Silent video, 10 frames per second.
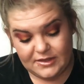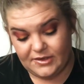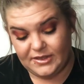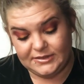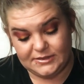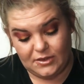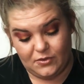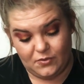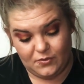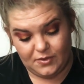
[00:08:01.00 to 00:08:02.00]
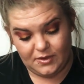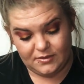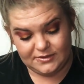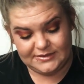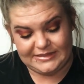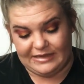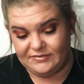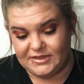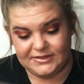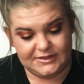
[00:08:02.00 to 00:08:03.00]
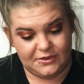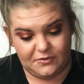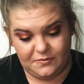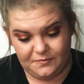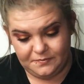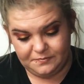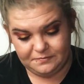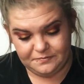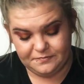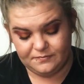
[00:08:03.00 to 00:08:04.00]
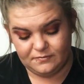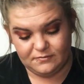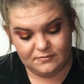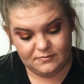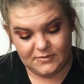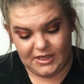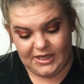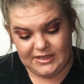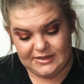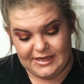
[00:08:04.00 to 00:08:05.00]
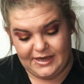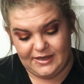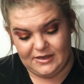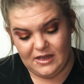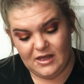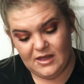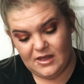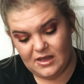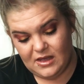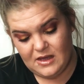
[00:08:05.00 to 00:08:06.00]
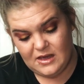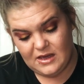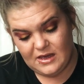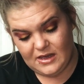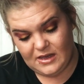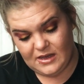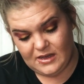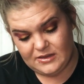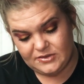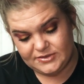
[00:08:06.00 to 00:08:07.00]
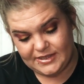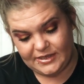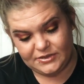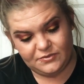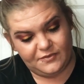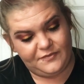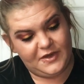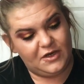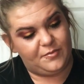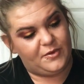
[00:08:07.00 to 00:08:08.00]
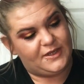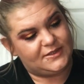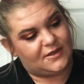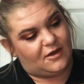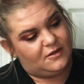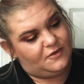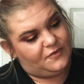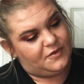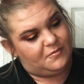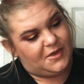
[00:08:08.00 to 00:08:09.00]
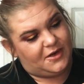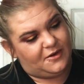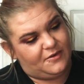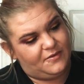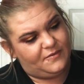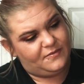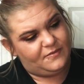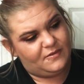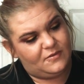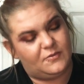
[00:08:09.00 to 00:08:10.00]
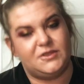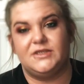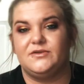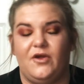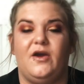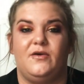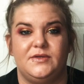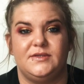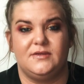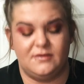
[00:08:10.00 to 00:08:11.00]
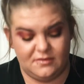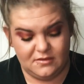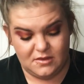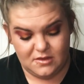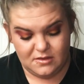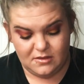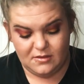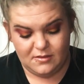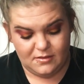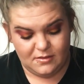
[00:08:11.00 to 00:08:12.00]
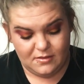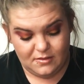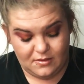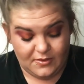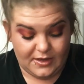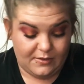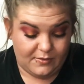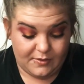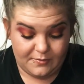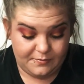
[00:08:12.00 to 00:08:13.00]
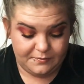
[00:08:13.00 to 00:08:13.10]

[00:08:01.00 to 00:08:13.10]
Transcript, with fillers: There is no safety seal. Hate that. And there's actual fingerprints all over the mirror, which is gross. Okay, well,